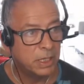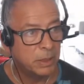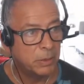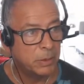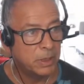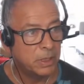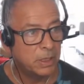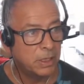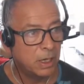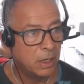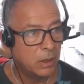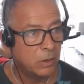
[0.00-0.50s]
There
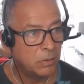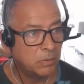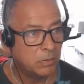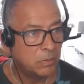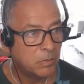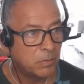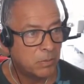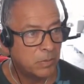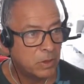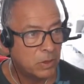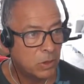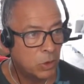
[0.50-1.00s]
we
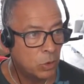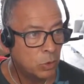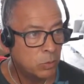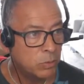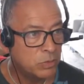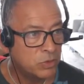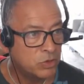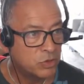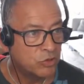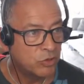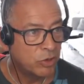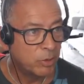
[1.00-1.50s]
go.
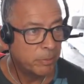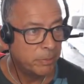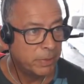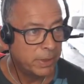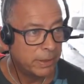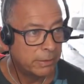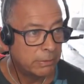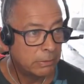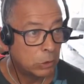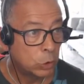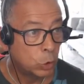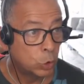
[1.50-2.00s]
Oops,
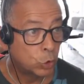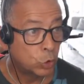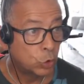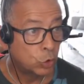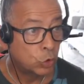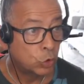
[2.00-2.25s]
trumpet.